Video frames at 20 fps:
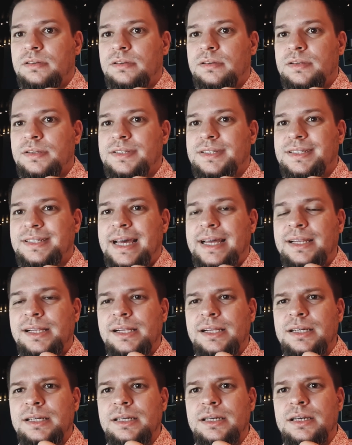
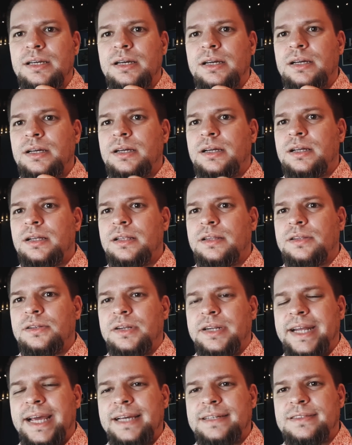sadly, the
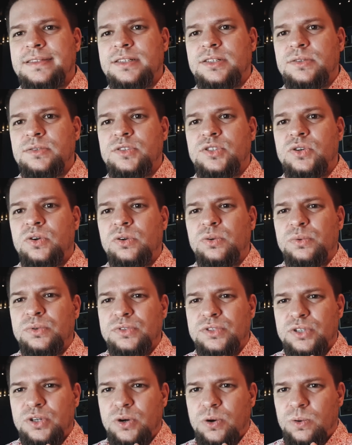next console was
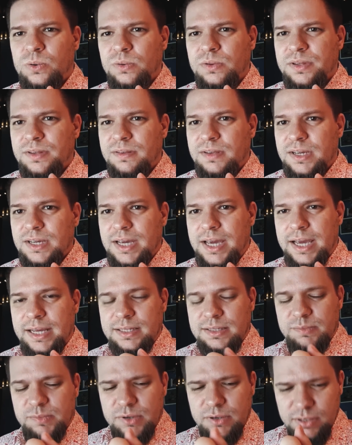called the
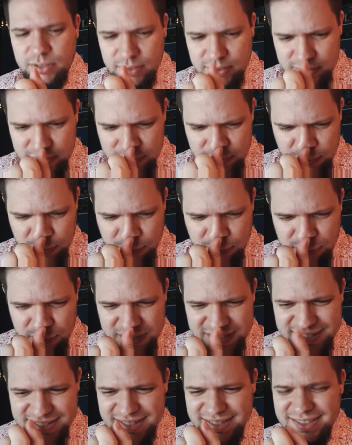Xbox
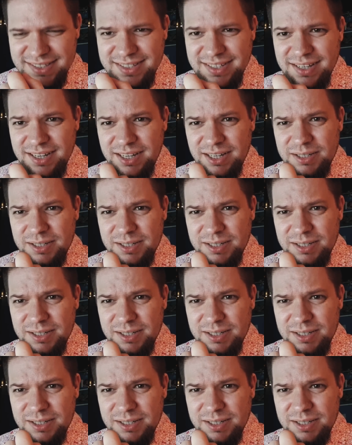360,